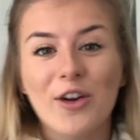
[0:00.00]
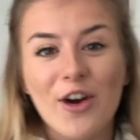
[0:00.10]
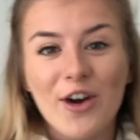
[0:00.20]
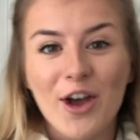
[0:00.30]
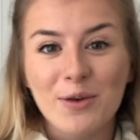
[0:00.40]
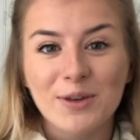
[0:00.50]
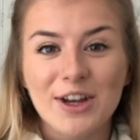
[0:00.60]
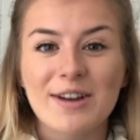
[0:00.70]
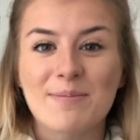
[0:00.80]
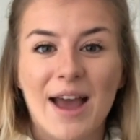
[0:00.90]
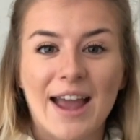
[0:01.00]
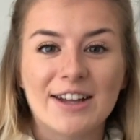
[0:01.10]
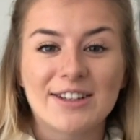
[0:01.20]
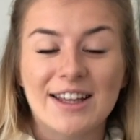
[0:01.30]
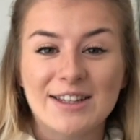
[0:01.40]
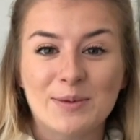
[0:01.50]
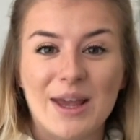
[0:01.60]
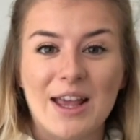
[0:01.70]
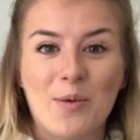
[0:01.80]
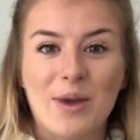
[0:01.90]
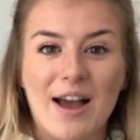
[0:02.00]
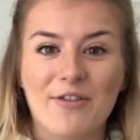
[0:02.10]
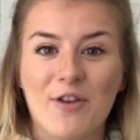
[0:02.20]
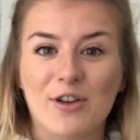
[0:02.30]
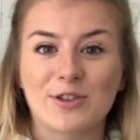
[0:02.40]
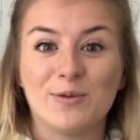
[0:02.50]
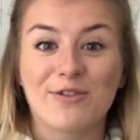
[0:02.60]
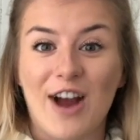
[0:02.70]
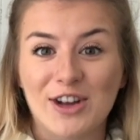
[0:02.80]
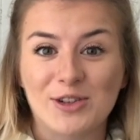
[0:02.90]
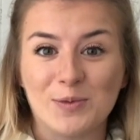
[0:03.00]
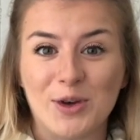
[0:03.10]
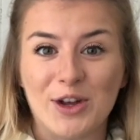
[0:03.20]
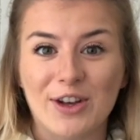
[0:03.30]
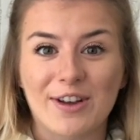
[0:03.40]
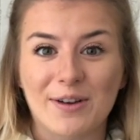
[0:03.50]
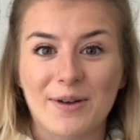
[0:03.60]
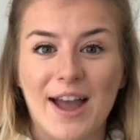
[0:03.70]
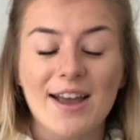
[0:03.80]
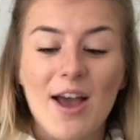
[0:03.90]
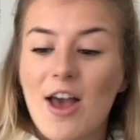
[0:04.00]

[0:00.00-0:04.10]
on our home learning page this week, we have got some fraction work, okay?